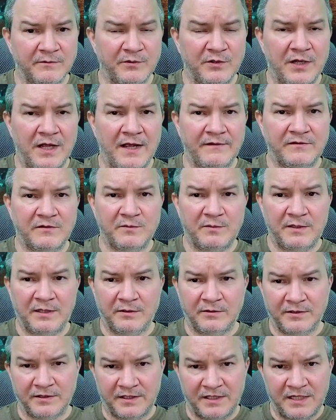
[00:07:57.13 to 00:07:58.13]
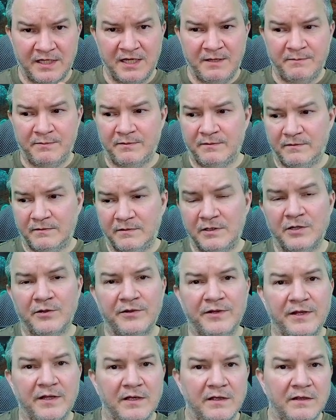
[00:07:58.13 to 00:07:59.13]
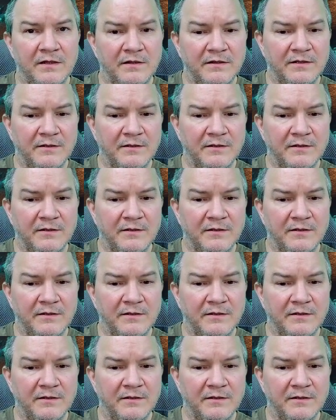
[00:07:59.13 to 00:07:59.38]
You have to be able to keep, the